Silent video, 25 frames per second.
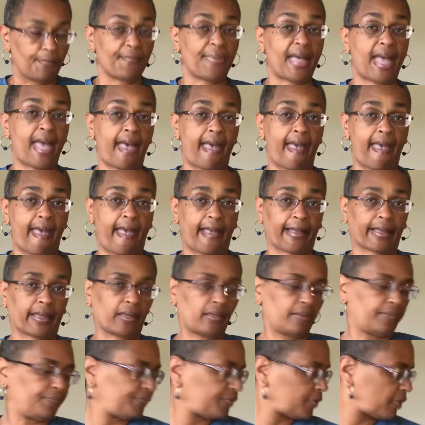bag.
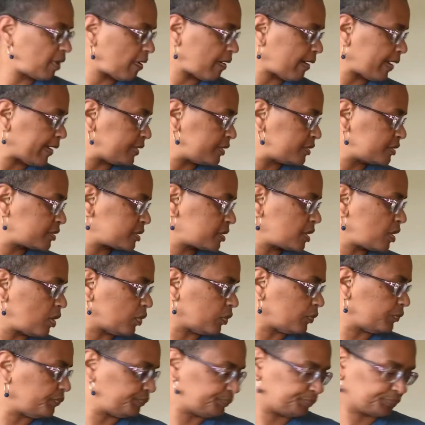All right,
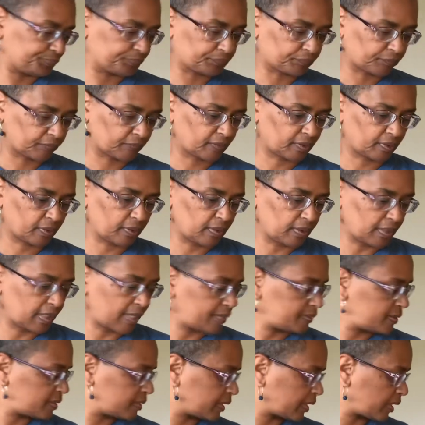so
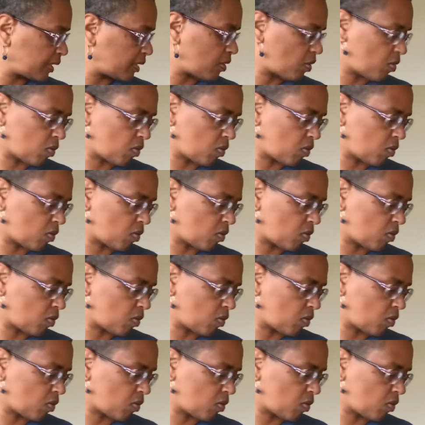let's get